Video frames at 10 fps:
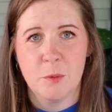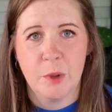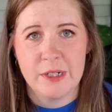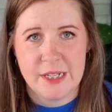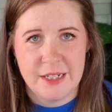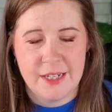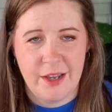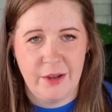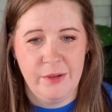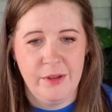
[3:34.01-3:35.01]
more
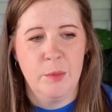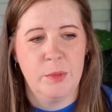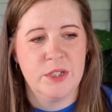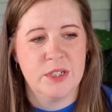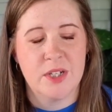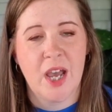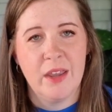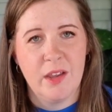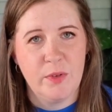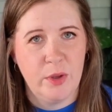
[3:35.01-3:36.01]
detail, but just high
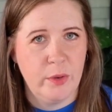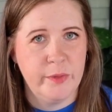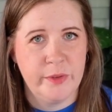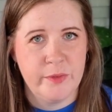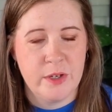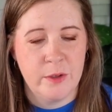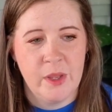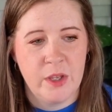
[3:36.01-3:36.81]
level overview.